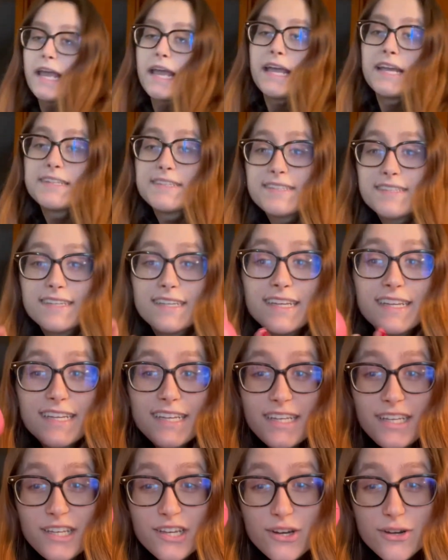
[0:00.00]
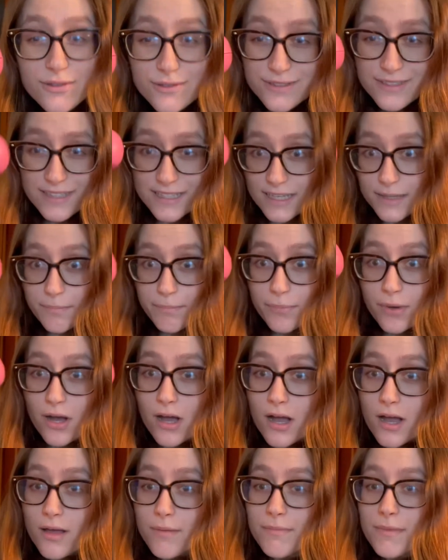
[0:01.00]
It's an EOS lip
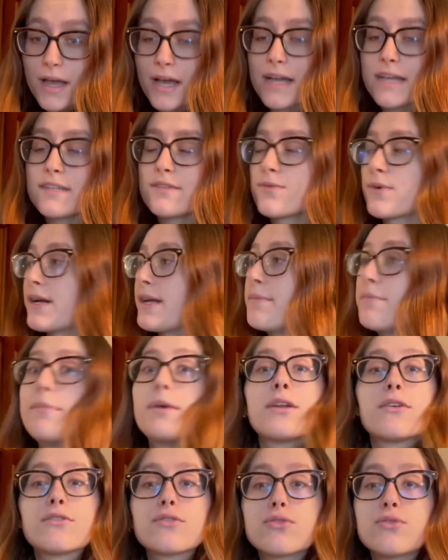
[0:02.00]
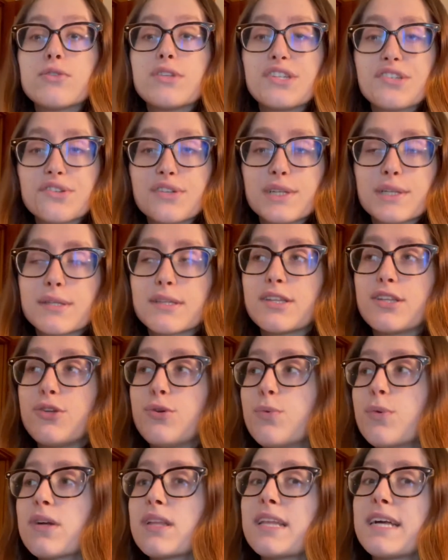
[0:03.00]
balm. I swear, in middle school, you
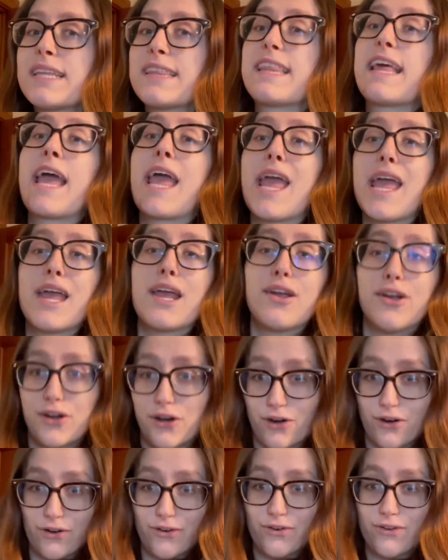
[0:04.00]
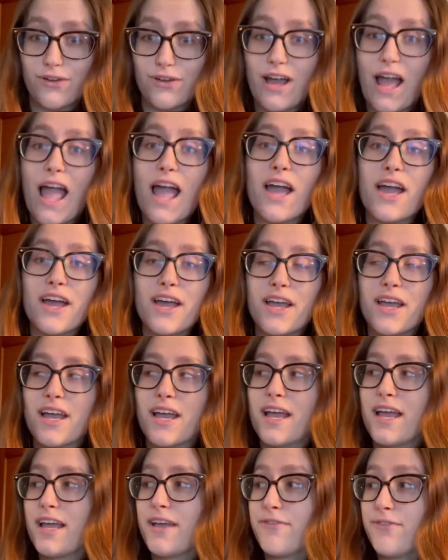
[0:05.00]
were like the it girl
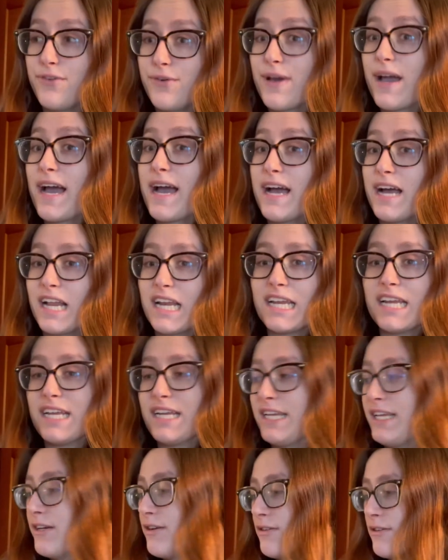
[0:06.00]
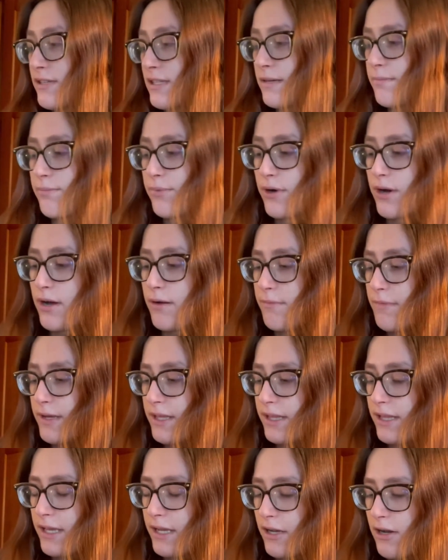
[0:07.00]
if you had an EOS lip balm.
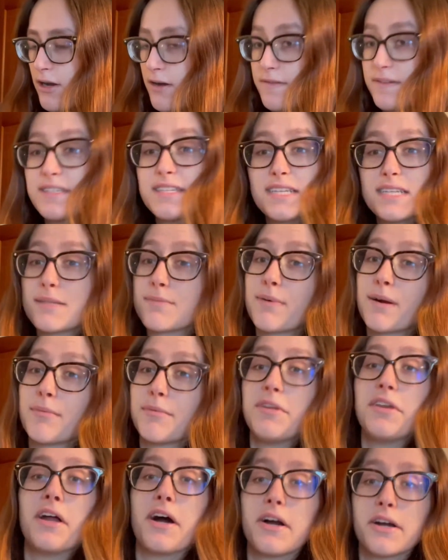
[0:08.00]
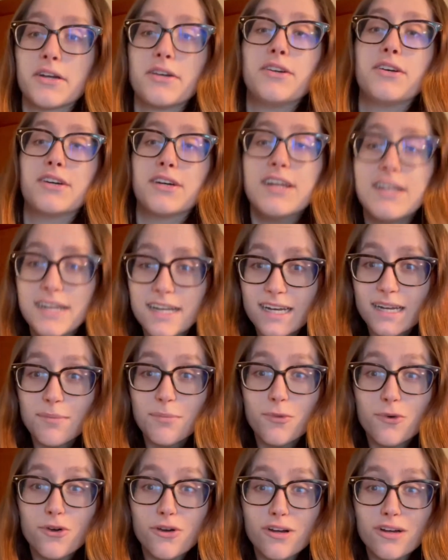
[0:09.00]
And like, obviously it's probably not good
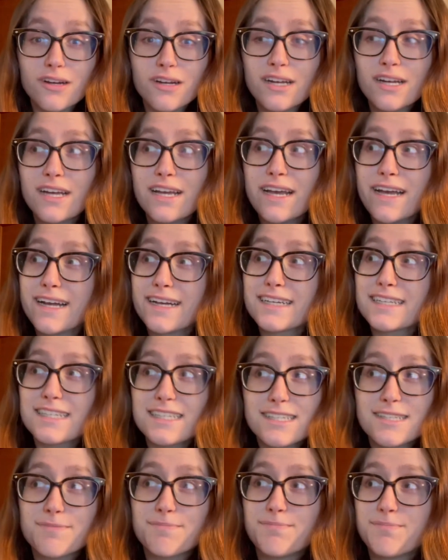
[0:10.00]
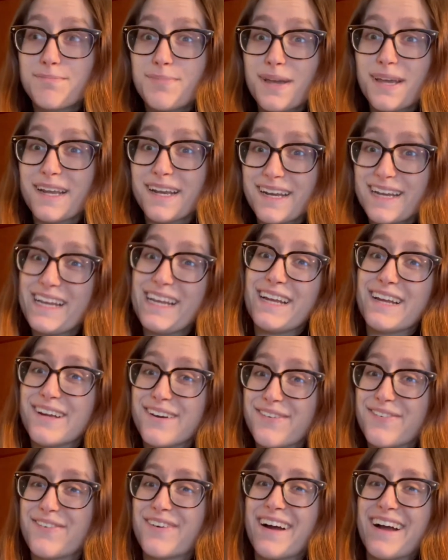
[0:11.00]
anymore because it's been
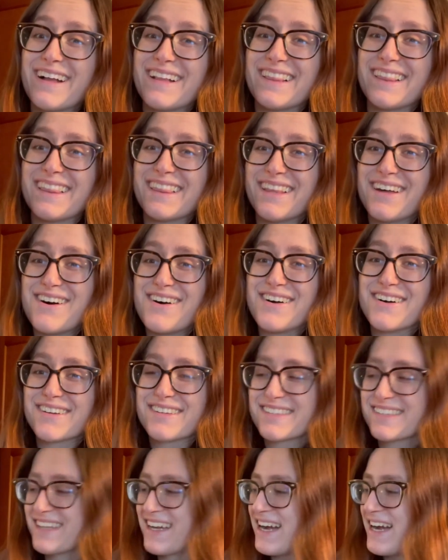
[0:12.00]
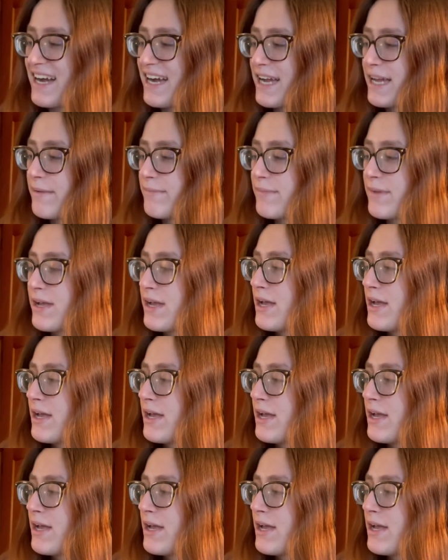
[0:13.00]
here for a long time.